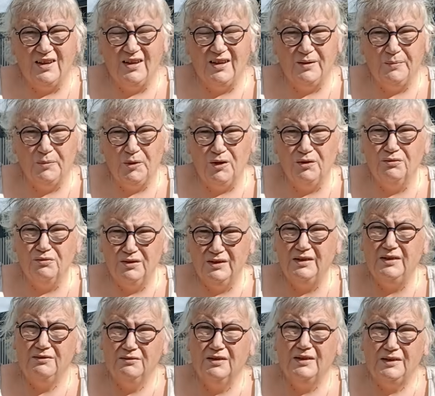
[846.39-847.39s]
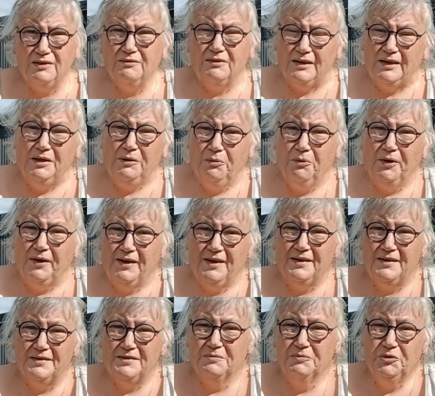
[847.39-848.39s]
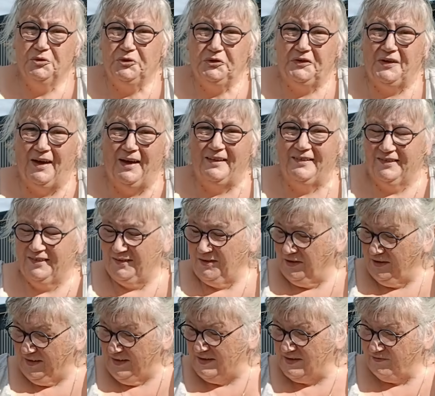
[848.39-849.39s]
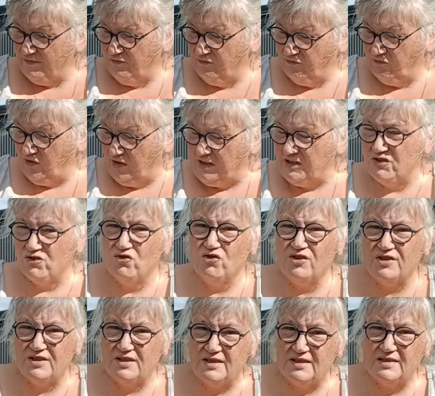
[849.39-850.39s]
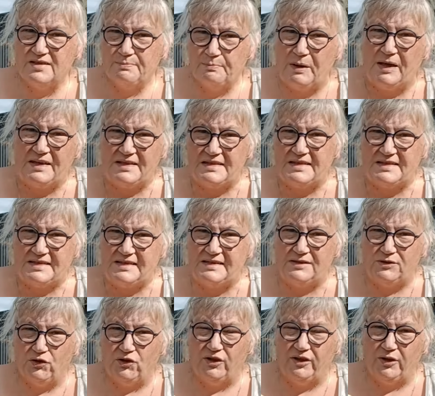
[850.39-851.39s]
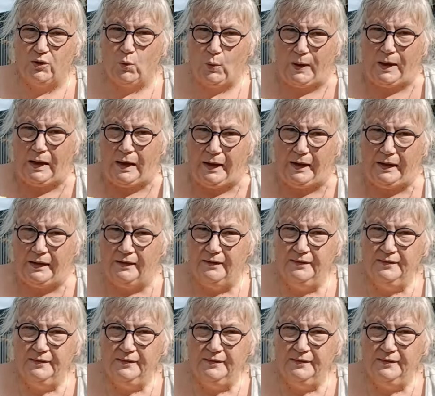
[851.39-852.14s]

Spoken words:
I really want to get some more done, so let's fingers crossed this makes a dent on it quickly.